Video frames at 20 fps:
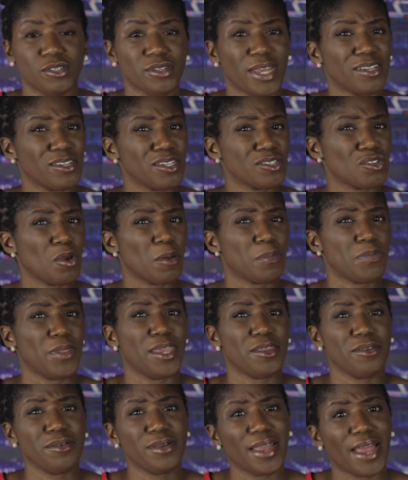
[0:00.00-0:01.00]
So I just hope
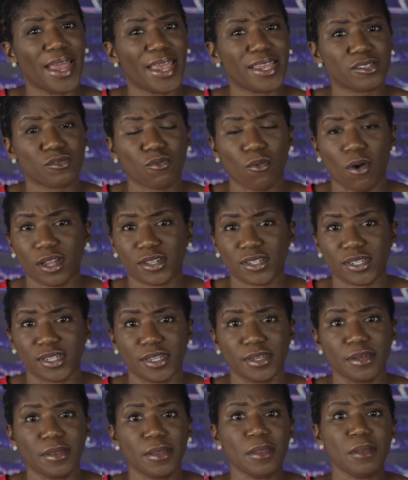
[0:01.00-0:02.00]
that you guys
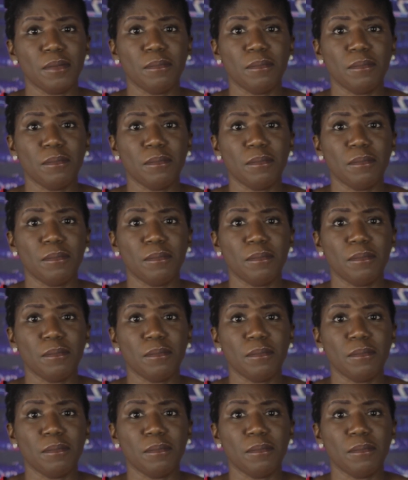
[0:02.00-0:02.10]
watching,